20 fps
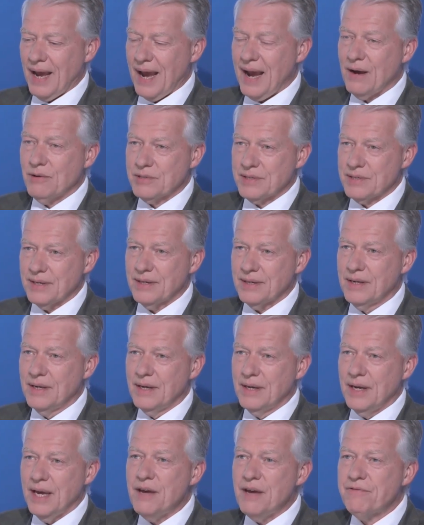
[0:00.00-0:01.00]
housing
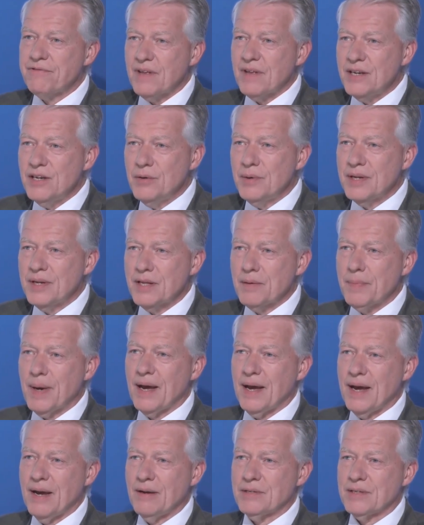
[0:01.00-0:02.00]
if they knew anything
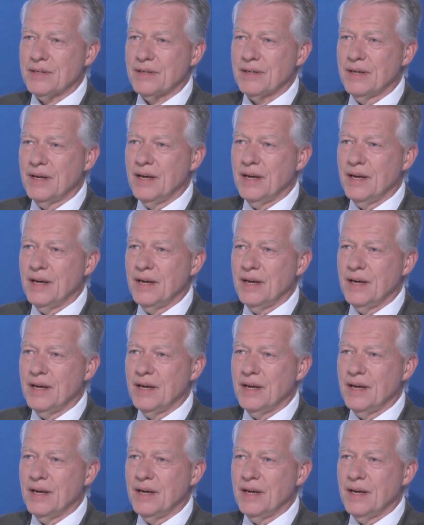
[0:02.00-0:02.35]
about housing.